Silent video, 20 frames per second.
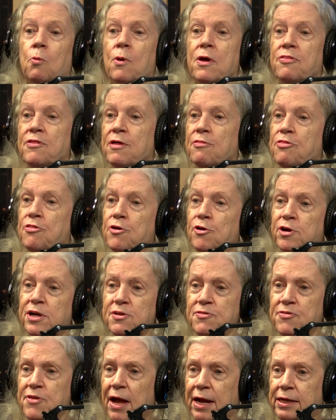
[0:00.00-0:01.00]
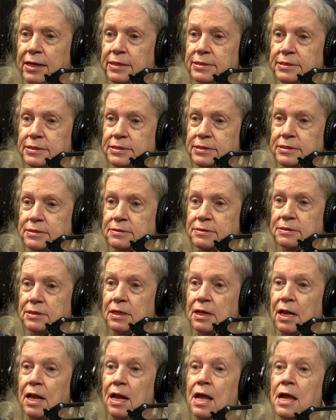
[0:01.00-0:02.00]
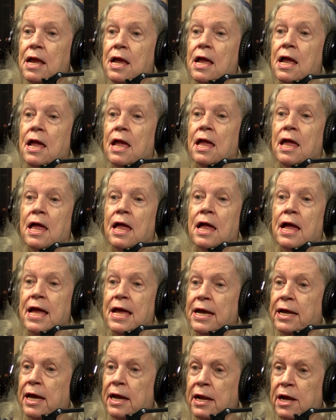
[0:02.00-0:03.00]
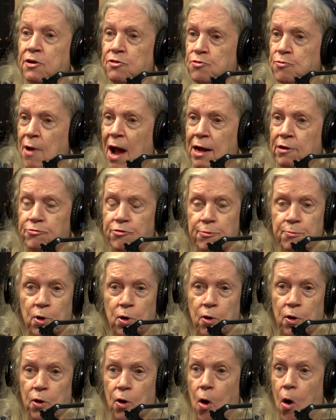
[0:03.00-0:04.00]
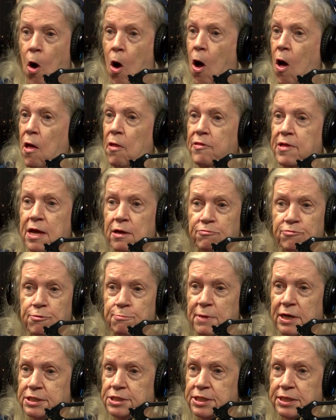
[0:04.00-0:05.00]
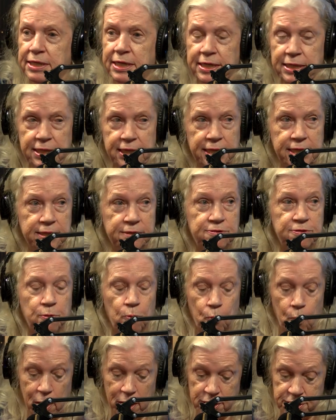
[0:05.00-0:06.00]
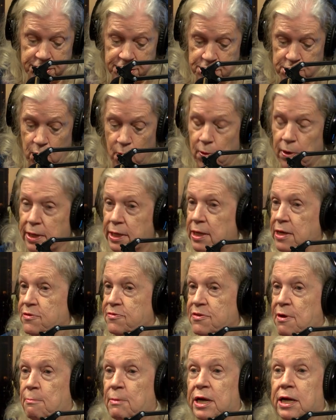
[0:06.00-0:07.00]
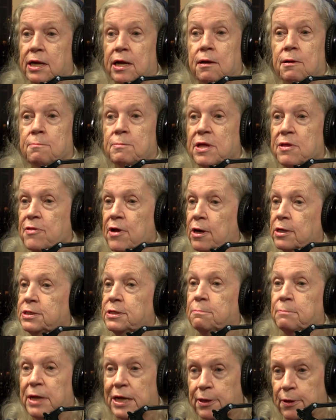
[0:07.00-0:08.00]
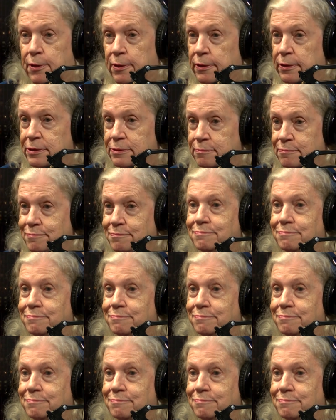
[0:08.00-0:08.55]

Within 30 seconds, he can extract from her all the information he needs where she's going, is somebody going to be there to meet her.